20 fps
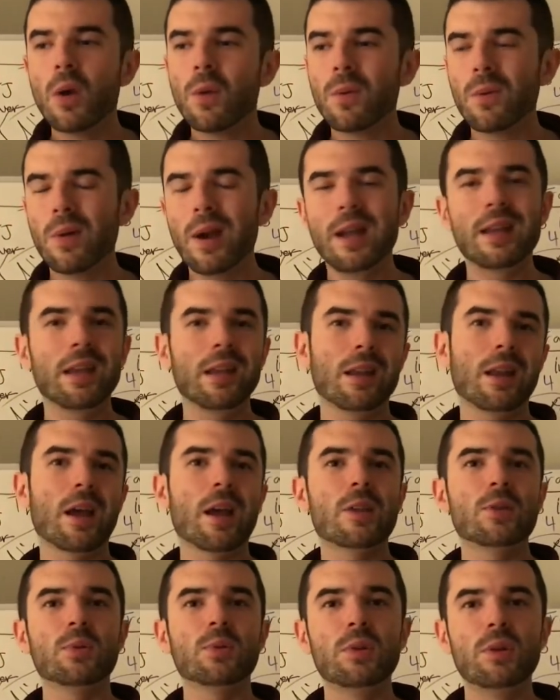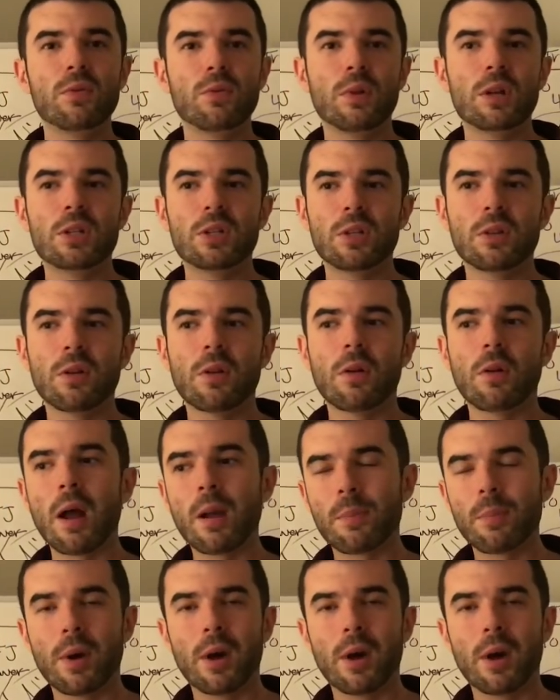recognize when you've reached the rock